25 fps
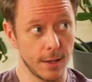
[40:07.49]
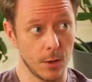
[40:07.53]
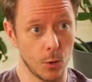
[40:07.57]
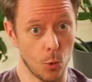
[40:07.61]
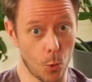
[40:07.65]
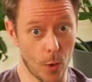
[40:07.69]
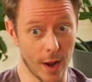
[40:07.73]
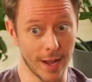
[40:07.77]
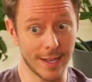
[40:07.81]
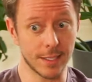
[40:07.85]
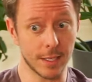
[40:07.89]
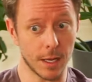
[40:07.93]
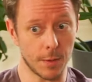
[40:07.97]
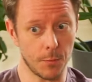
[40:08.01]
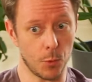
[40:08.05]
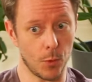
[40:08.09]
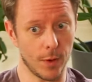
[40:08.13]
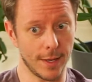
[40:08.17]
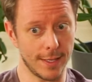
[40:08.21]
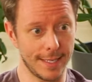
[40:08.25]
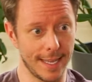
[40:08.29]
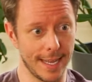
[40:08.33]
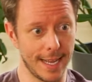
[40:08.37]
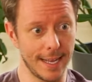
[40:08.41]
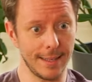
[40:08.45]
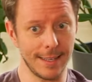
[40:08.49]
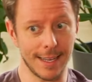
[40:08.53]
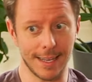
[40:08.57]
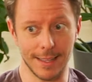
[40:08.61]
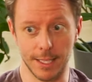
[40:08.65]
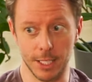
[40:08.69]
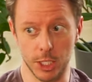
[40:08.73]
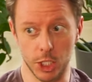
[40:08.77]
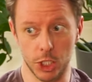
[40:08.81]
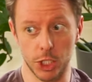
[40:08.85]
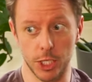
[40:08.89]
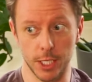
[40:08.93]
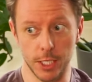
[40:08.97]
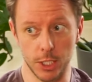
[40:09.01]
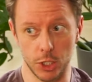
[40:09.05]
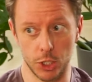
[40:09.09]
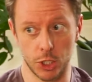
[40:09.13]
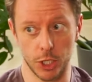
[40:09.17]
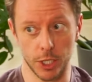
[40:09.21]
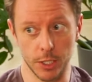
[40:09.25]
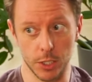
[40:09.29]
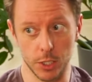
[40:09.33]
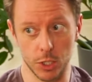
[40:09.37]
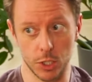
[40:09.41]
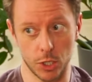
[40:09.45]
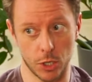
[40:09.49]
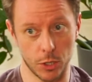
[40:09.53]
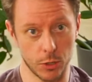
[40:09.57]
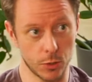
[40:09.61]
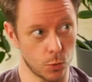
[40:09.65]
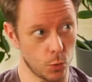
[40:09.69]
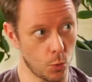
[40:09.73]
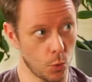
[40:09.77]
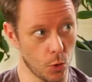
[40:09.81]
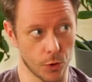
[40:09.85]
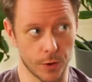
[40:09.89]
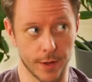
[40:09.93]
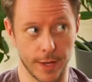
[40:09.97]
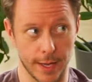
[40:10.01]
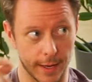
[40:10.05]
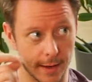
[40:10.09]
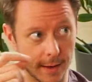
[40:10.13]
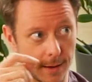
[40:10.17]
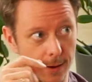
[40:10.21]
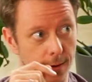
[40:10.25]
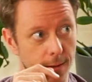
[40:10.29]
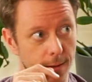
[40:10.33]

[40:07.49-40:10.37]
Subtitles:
wakes up one day and the just starts working.